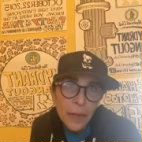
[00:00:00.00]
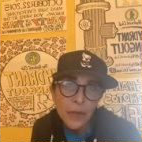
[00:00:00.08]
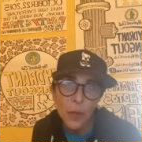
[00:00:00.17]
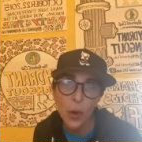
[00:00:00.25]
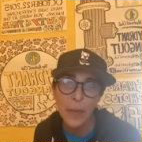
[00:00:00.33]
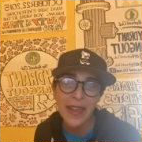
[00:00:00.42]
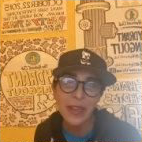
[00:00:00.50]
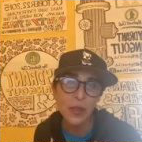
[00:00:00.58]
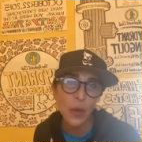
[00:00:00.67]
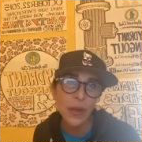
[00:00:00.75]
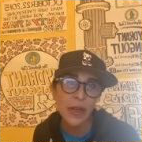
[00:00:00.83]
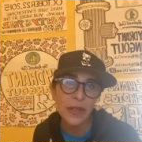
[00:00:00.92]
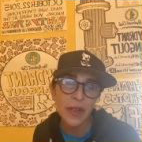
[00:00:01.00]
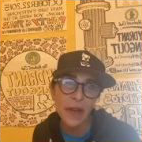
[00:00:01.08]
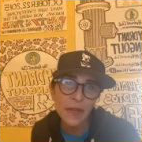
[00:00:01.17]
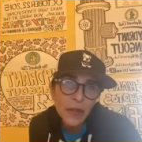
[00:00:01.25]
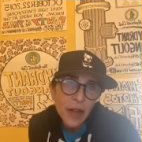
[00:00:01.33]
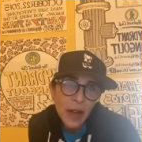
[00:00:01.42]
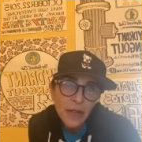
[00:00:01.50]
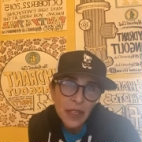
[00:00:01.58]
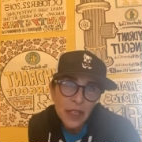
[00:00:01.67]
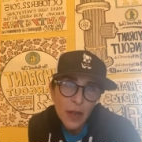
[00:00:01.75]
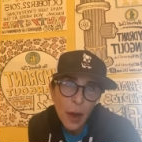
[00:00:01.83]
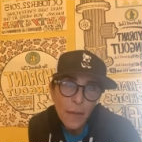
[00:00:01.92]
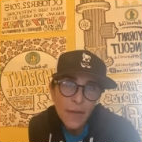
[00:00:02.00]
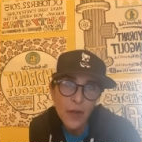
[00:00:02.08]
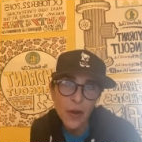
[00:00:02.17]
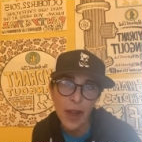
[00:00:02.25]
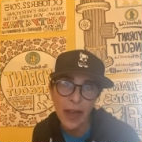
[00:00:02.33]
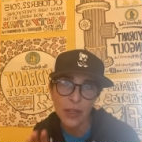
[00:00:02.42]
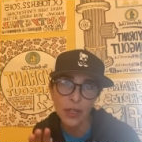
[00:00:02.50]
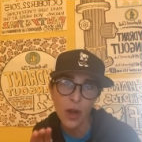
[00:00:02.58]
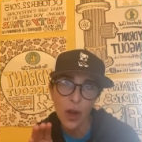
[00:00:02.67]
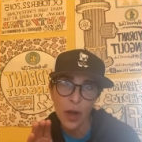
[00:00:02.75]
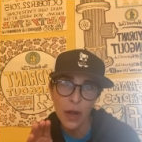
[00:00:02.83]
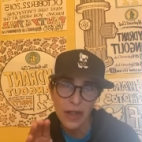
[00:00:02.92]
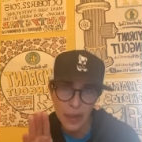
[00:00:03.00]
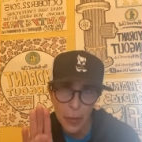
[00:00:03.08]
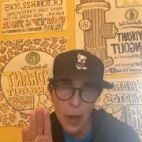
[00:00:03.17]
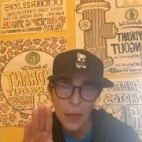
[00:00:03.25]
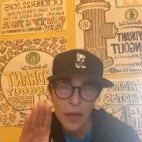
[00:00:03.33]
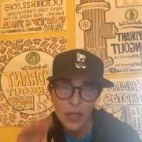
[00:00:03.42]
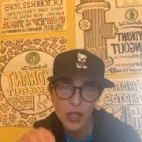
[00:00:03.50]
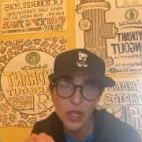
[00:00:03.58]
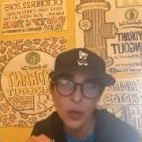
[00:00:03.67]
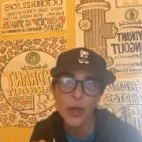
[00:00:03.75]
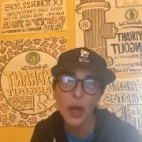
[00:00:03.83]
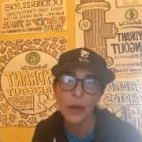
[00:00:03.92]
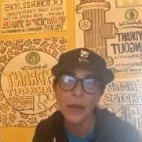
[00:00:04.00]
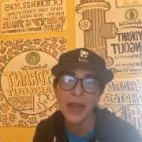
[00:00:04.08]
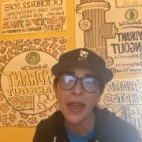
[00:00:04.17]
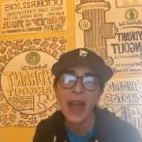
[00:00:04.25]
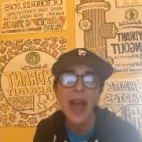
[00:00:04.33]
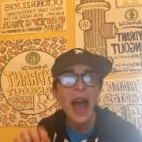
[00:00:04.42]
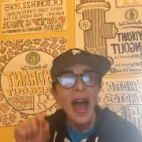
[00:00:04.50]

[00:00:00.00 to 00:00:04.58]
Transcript: or make a noise of, of discomfort at a dog, at a puppy chewing on me,